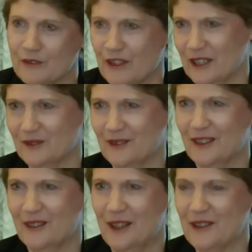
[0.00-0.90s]
In fact,
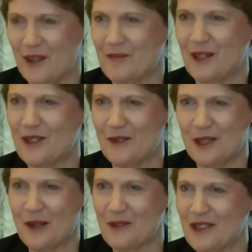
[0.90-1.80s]
I sometimes
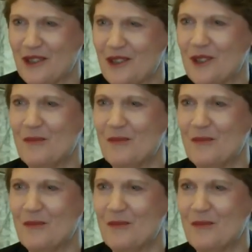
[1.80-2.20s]
felt I was listened